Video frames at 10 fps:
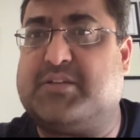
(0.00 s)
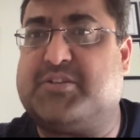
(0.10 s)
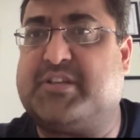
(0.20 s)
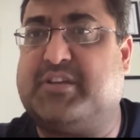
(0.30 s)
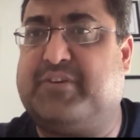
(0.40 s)

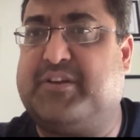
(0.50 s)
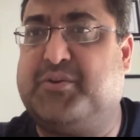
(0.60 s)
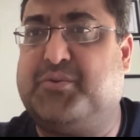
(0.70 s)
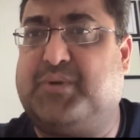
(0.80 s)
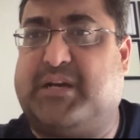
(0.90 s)
Sharif, are
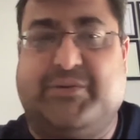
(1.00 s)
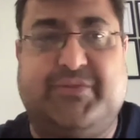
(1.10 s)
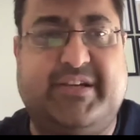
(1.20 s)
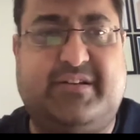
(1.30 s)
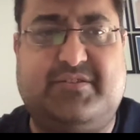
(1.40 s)
you
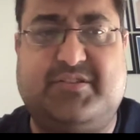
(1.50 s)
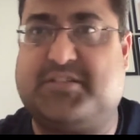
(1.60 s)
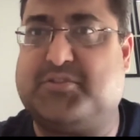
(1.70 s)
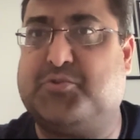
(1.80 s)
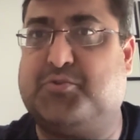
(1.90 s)
there?
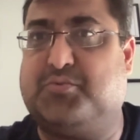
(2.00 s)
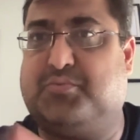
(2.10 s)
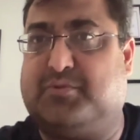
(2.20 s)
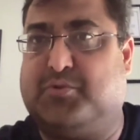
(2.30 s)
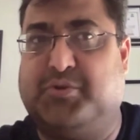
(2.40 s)
Just to
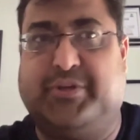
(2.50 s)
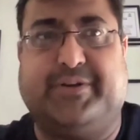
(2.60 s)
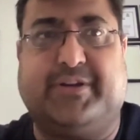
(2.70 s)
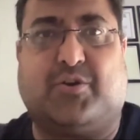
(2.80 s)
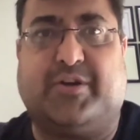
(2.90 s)
do
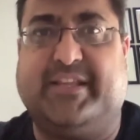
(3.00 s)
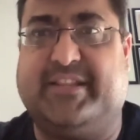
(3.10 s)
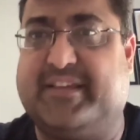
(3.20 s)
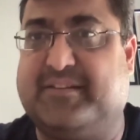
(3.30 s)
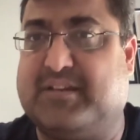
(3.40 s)
your recording
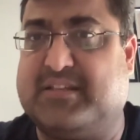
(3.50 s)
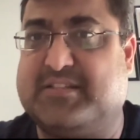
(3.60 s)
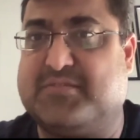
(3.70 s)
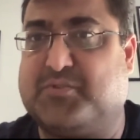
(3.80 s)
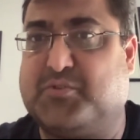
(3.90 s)
thing, I
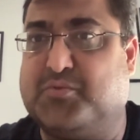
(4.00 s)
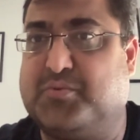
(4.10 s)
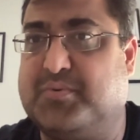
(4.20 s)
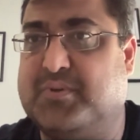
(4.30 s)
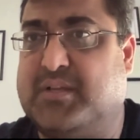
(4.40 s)
just want to
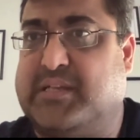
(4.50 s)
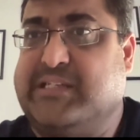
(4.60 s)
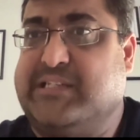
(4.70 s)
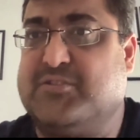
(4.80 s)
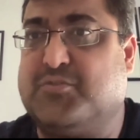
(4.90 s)

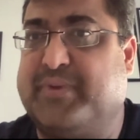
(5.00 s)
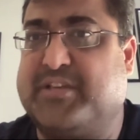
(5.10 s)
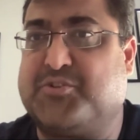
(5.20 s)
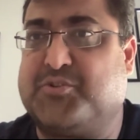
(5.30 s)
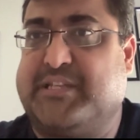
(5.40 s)

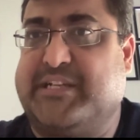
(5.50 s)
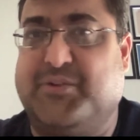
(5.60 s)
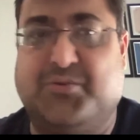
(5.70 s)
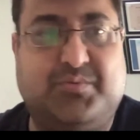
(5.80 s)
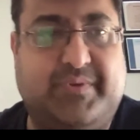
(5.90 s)
make sure that
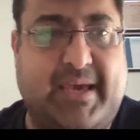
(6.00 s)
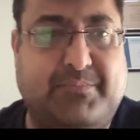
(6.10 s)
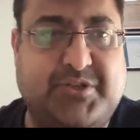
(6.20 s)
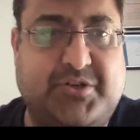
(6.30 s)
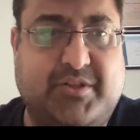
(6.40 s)
you
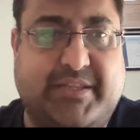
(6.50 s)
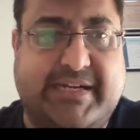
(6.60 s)
capture all